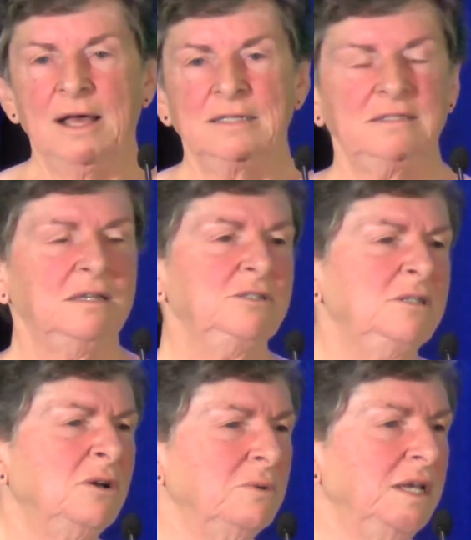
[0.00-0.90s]
said, you
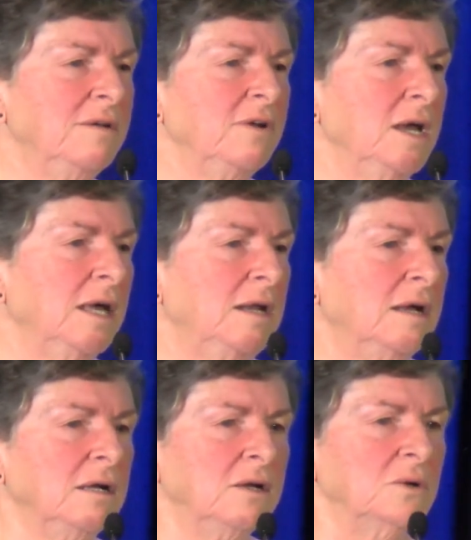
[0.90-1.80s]
know, we never had
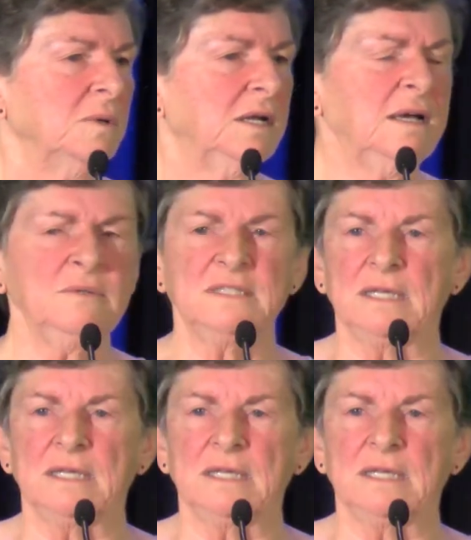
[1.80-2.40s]
hunger when I was